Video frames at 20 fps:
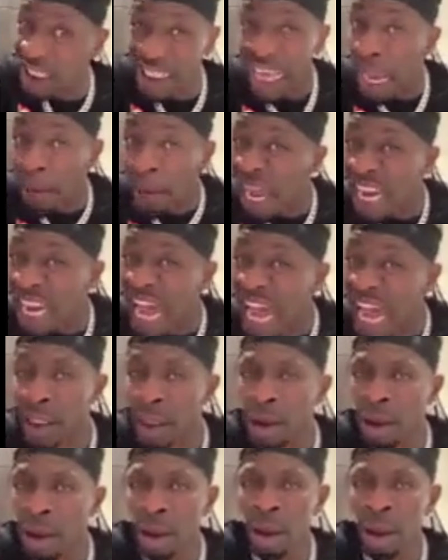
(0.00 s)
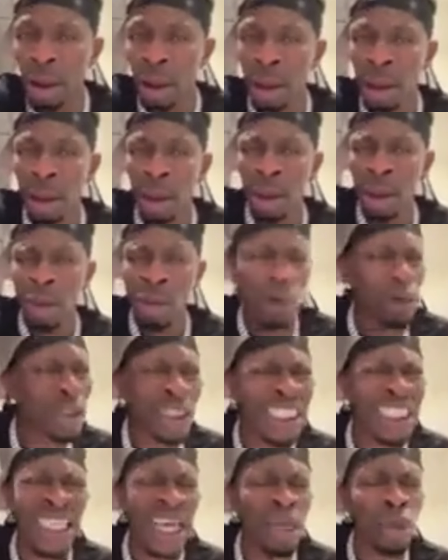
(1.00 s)
So don't see her like that.
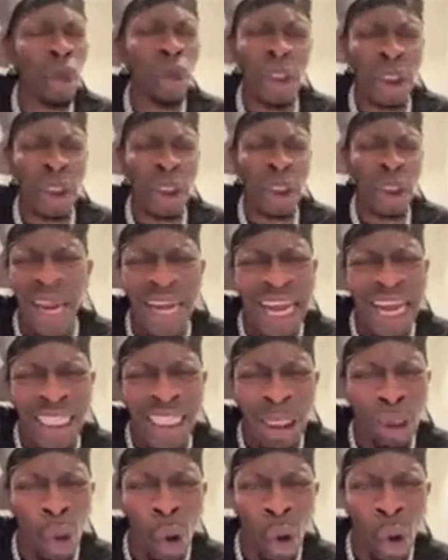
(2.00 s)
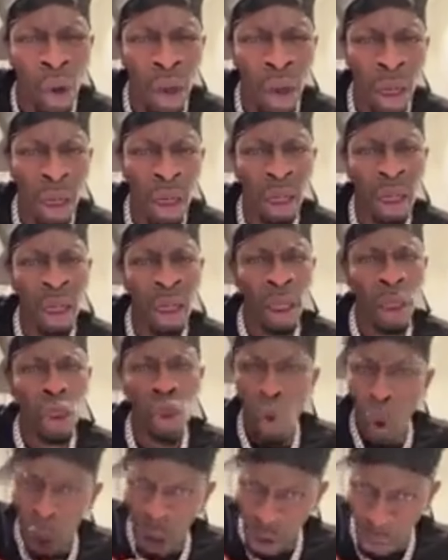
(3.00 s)
Don't see her like that at all.
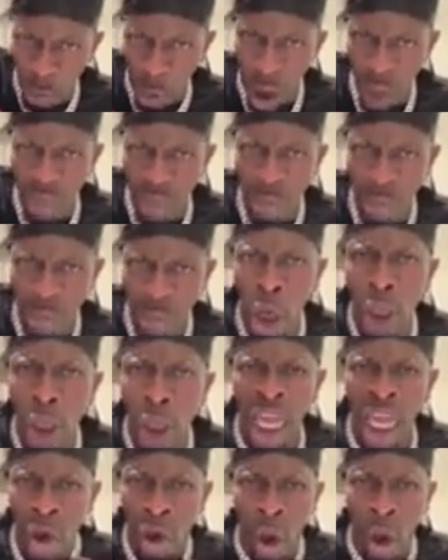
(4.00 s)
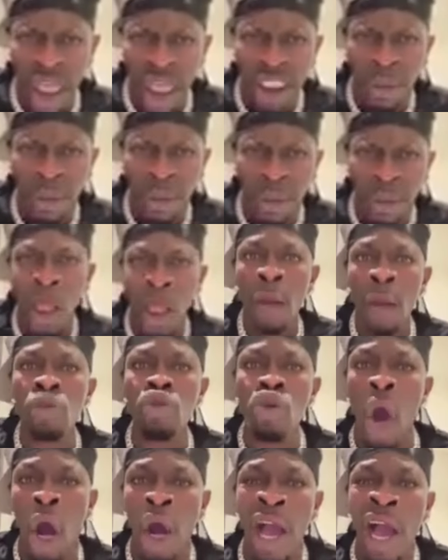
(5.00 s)
You won't spoil me. Budok, you say you go
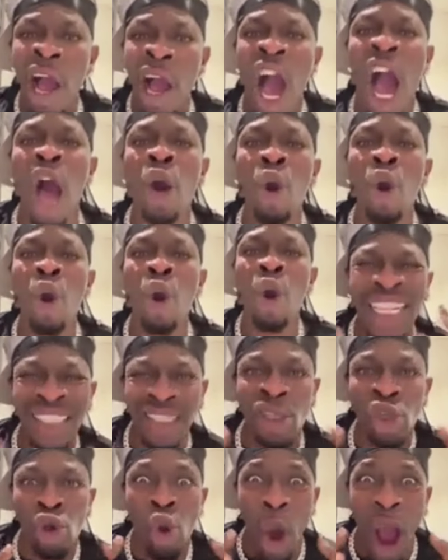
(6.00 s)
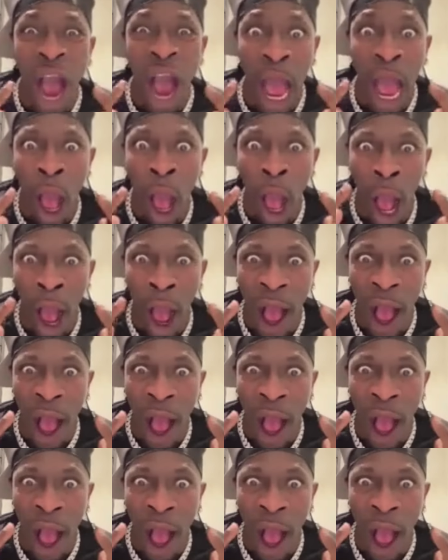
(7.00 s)
hunt me. Budok, I go hunt you.